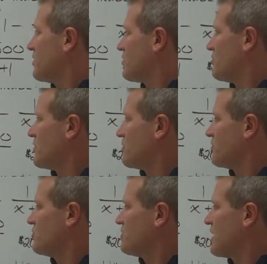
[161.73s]
The derivative of
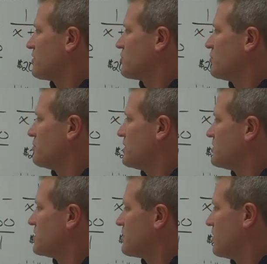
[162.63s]
2,000 would be
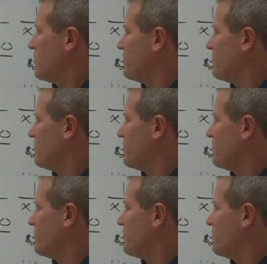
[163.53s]
0.